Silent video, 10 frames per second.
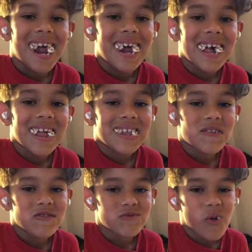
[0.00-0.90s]

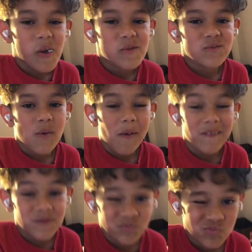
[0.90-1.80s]
Alright, well,
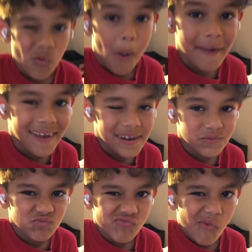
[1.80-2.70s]
give me your
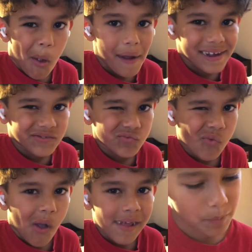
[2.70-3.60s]
thoughts on the
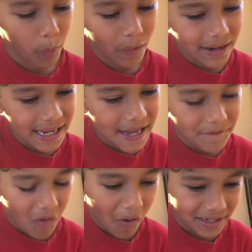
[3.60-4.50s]
video. Pretty
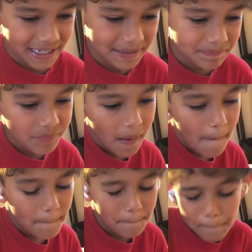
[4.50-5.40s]
funny,
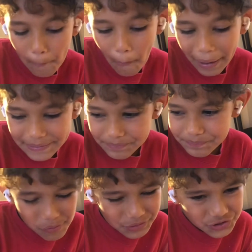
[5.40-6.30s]
but it
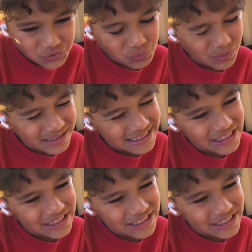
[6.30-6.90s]
was really